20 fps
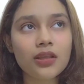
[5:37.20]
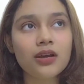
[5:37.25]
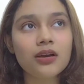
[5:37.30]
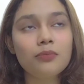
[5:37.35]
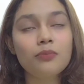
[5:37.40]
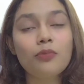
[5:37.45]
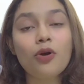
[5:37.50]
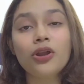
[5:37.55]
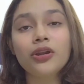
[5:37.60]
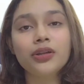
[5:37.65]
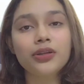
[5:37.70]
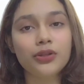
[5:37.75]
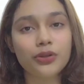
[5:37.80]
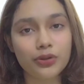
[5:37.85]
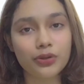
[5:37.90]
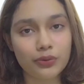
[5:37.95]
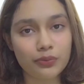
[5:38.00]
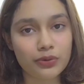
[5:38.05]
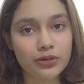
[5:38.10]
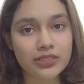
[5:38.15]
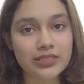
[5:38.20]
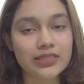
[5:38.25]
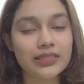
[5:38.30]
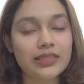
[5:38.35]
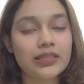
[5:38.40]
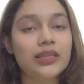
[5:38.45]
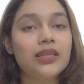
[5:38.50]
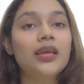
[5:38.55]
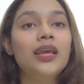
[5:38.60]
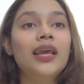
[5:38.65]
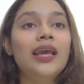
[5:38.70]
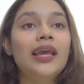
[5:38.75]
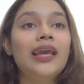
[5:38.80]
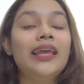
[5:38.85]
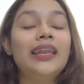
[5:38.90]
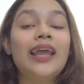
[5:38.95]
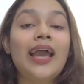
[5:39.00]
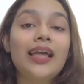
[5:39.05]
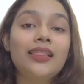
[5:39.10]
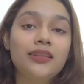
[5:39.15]
Modern University.
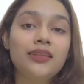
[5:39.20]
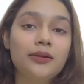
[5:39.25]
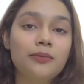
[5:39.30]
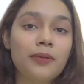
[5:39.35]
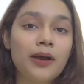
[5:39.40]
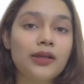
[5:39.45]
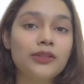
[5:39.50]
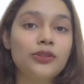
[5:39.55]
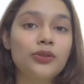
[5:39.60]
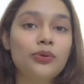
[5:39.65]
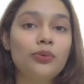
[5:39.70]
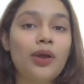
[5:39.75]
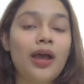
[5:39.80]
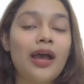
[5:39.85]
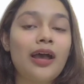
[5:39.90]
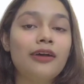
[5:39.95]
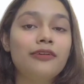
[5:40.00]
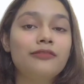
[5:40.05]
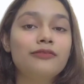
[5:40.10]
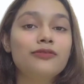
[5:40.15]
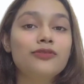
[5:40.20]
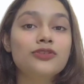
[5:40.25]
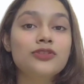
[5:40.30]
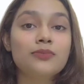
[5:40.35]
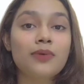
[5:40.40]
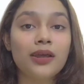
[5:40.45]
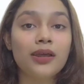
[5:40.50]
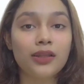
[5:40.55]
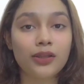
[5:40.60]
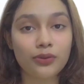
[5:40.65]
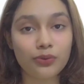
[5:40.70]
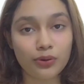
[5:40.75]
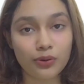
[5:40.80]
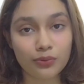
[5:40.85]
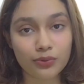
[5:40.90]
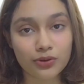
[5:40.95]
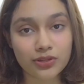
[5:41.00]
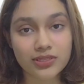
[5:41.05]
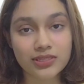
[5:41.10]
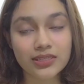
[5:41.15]
In Hyderabad you have Osmania
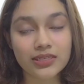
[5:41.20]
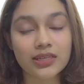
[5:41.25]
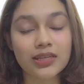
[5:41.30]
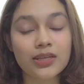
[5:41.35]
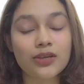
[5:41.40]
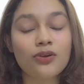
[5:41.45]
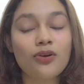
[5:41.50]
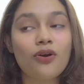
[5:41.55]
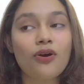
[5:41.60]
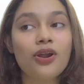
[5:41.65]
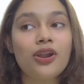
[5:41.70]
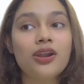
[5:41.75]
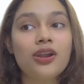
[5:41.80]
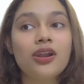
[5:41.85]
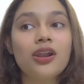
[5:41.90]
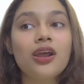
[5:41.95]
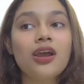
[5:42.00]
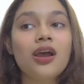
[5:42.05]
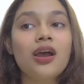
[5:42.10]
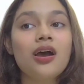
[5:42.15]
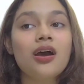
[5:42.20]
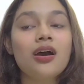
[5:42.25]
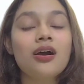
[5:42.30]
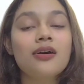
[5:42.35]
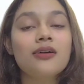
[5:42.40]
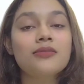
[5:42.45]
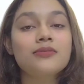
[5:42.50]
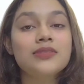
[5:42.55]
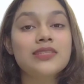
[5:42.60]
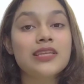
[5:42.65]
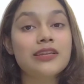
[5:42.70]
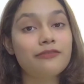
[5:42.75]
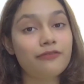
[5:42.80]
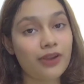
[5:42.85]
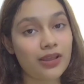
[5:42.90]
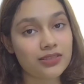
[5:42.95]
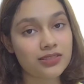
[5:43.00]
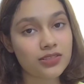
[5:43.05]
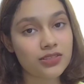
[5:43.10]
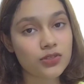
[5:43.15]
University or St.
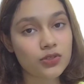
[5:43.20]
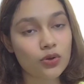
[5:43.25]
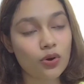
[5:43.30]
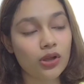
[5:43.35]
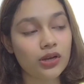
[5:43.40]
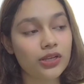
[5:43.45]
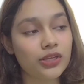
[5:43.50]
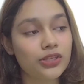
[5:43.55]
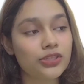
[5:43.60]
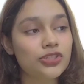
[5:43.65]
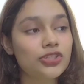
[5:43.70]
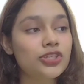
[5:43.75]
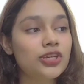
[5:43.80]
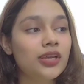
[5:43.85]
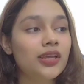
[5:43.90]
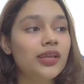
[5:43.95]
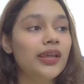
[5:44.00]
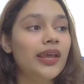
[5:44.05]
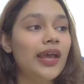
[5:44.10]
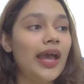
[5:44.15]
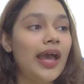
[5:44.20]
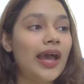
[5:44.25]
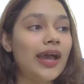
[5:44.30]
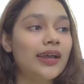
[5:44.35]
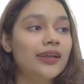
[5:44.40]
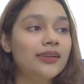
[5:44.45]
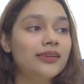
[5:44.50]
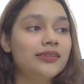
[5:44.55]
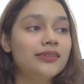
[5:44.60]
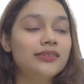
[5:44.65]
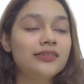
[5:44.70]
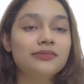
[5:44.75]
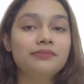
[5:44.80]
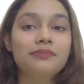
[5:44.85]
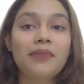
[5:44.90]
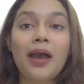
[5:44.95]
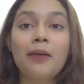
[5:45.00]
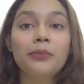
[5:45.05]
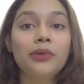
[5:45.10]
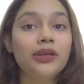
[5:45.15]
Francis College, and
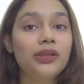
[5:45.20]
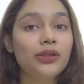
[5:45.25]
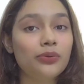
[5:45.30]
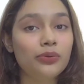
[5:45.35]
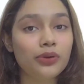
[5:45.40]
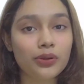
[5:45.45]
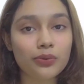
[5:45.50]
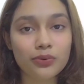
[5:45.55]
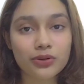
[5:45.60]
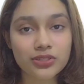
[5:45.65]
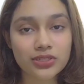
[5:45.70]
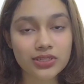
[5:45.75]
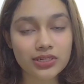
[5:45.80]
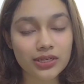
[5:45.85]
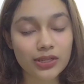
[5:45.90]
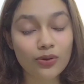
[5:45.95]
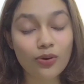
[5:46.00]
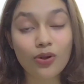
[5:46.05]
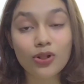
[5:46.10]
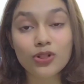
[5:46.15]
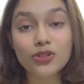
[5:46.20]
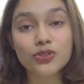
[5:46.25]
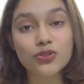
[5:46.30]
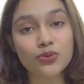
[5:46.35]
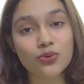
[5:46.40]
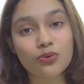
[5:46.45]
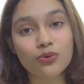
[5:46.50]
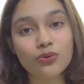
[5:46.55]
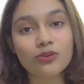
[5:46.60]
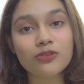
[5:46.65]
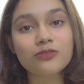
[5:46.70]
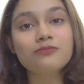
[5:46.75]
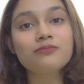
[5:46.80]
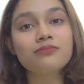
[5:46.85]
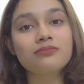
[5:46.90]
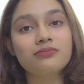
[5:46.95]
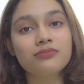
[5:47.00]
Amity University also